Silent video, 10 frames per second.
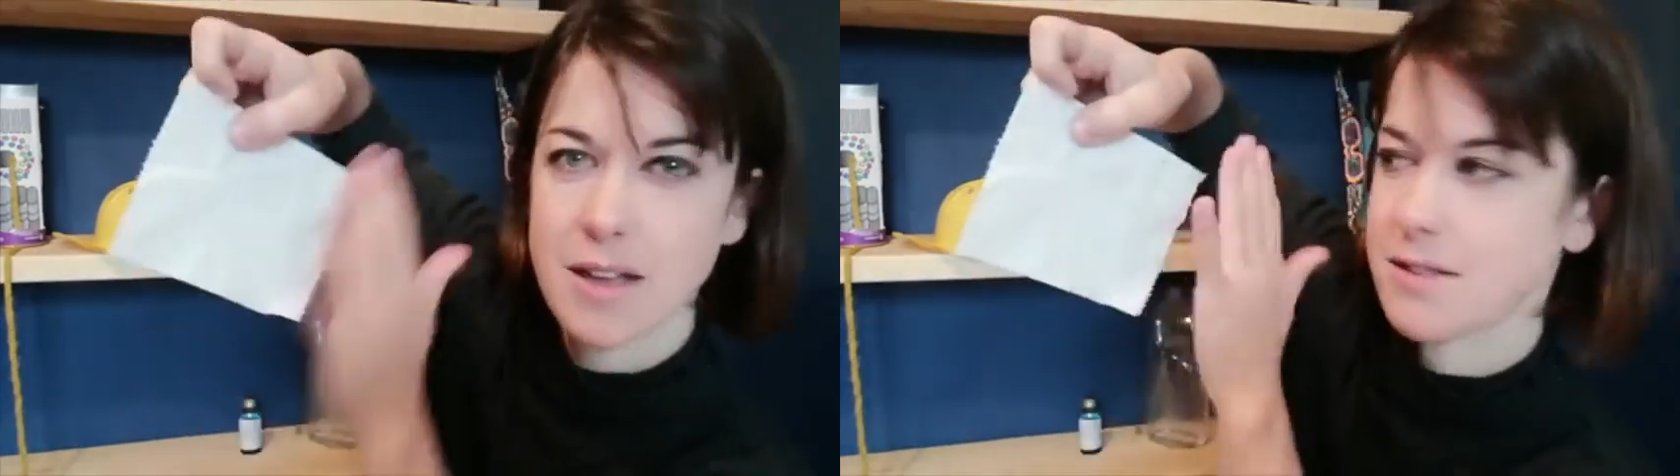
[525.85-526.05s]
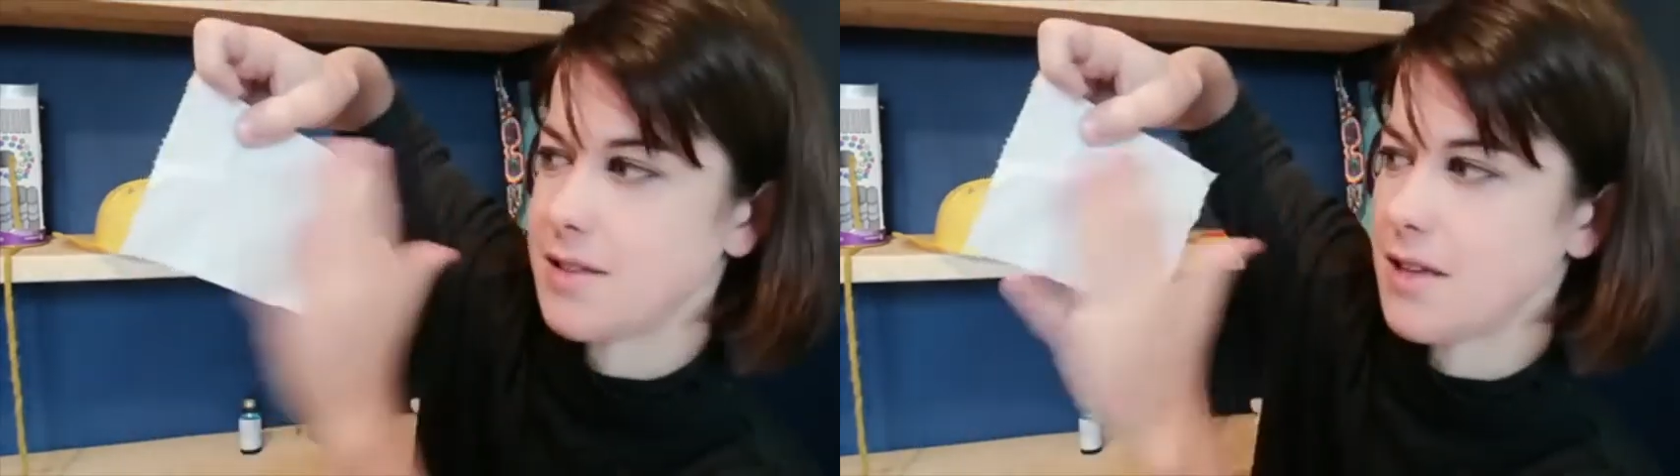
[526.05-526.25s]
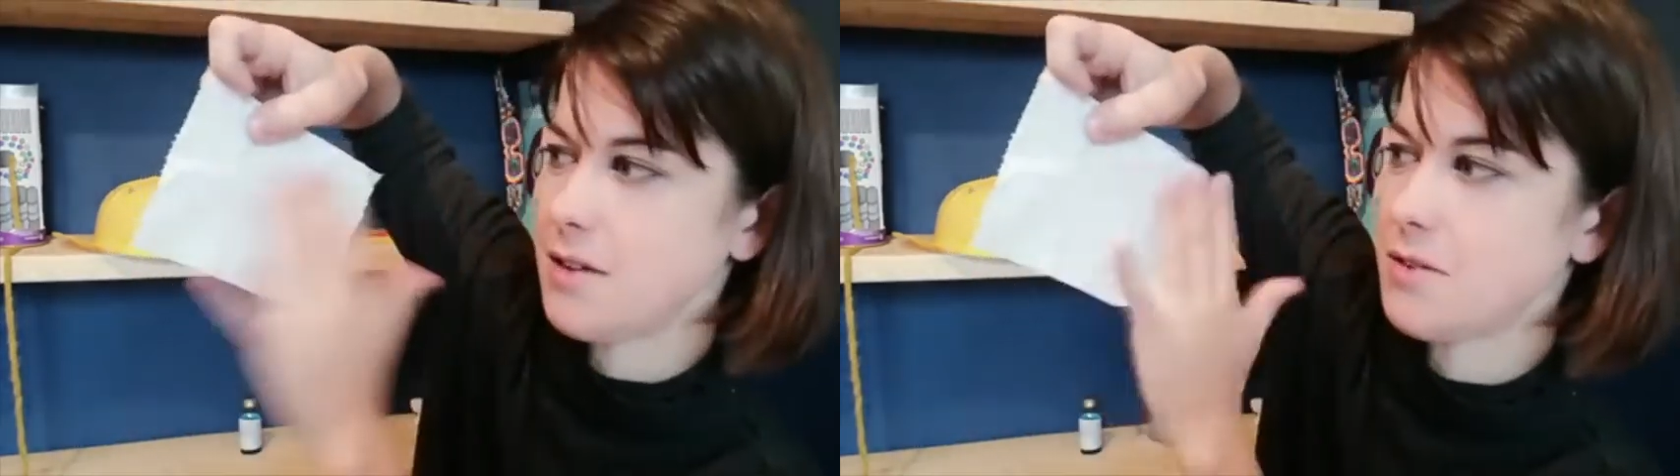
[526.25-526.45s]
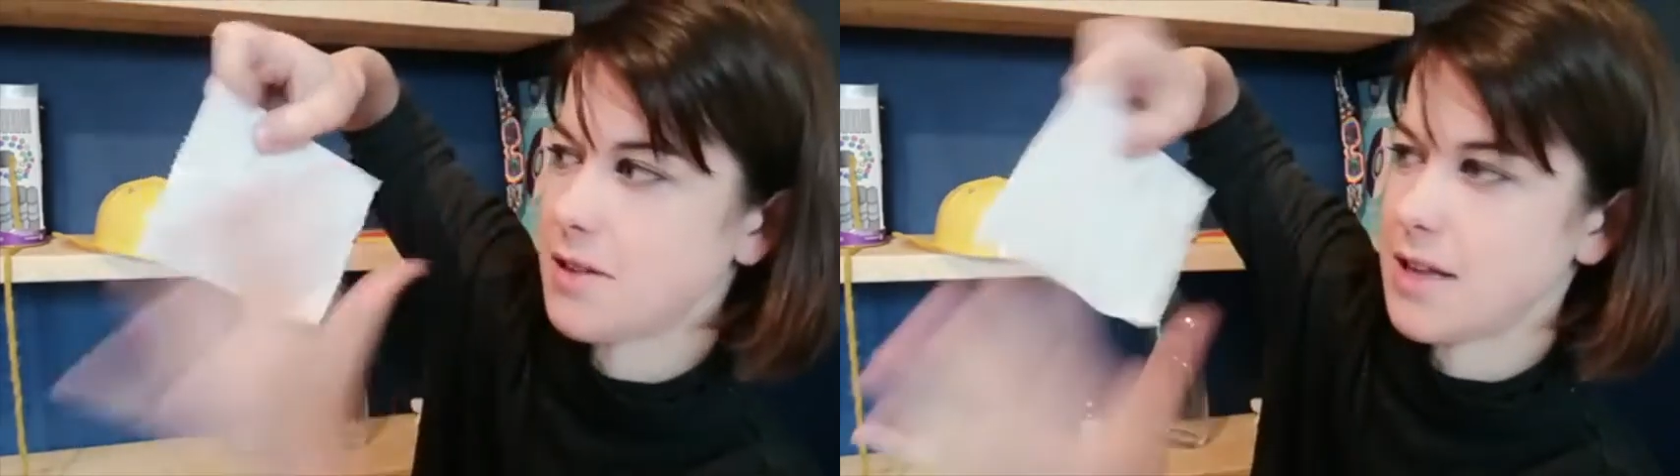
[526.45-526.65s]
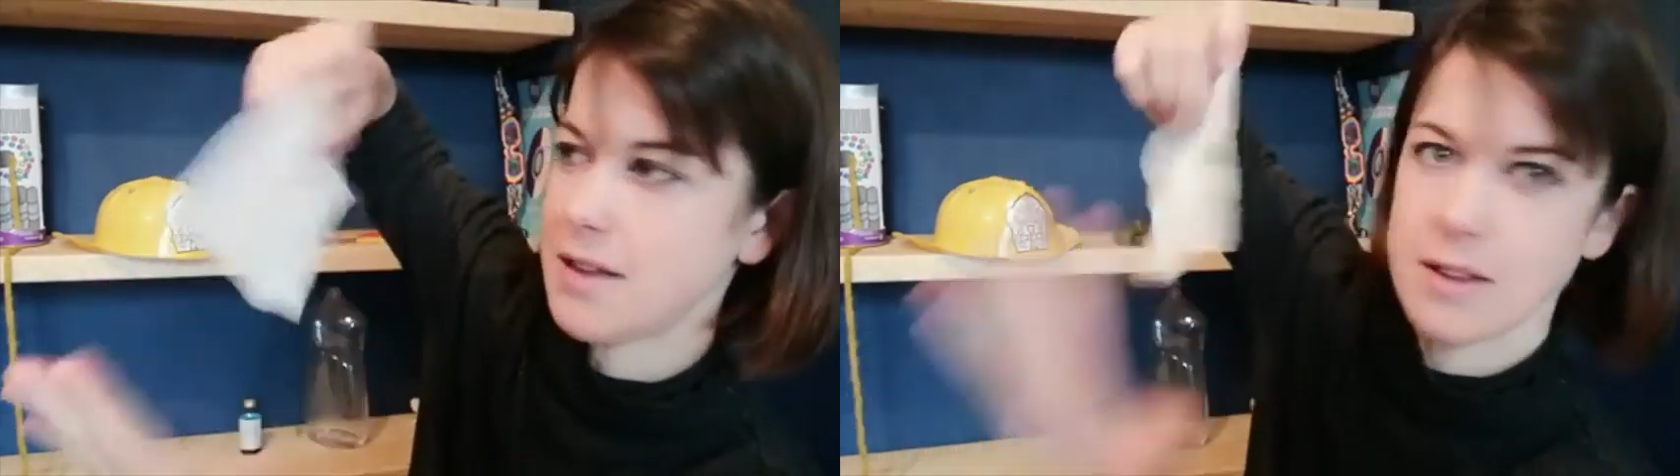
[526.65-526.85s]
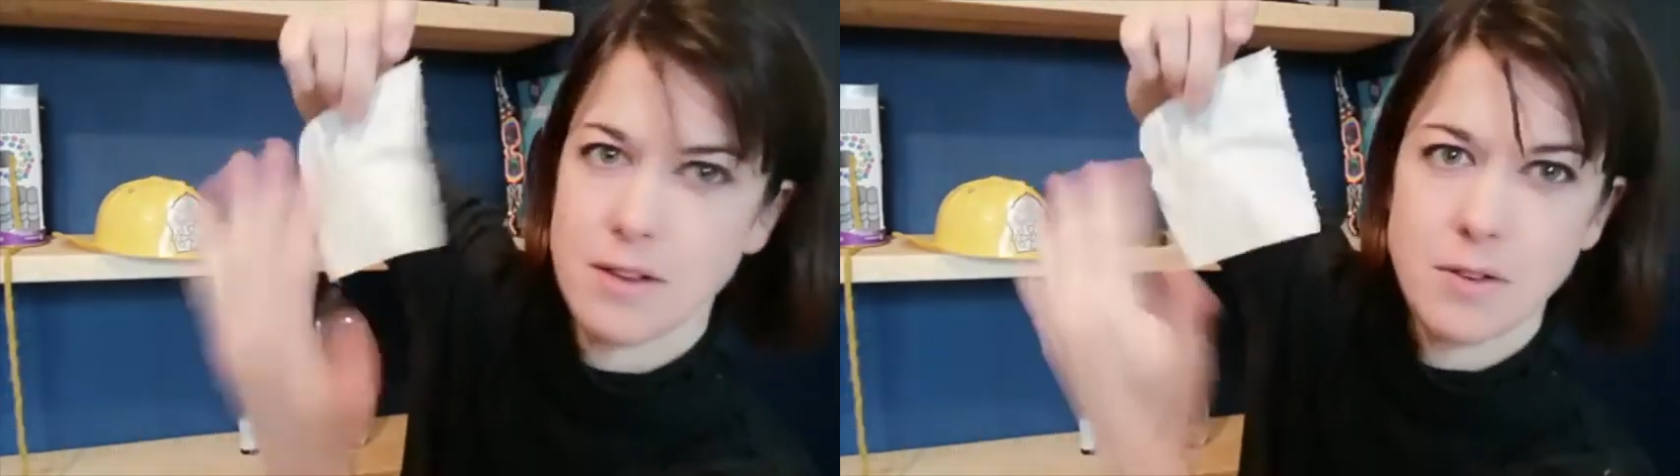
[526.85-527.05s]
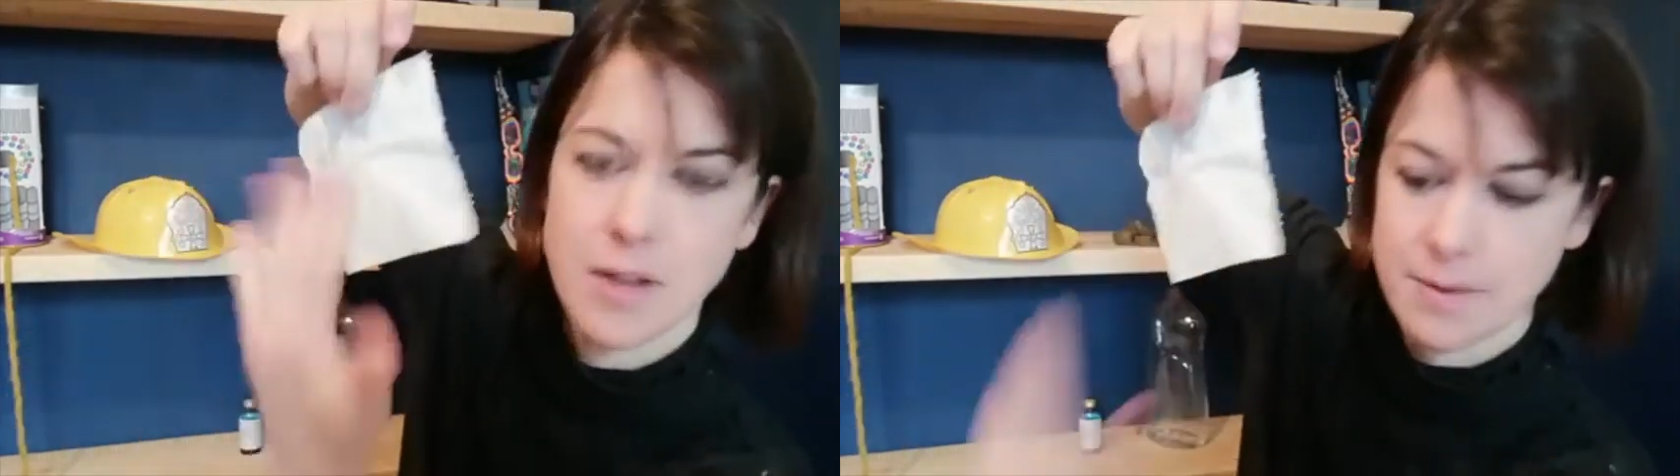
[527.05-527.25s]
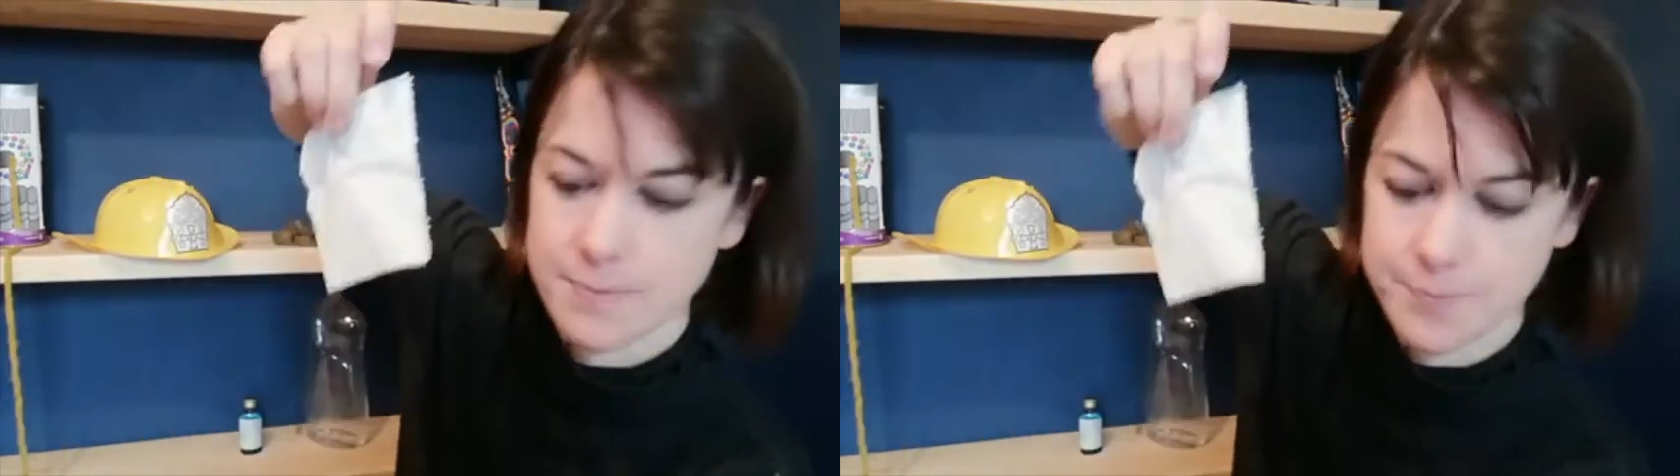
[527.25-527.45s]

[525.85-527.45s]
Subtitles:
See? All that and all that.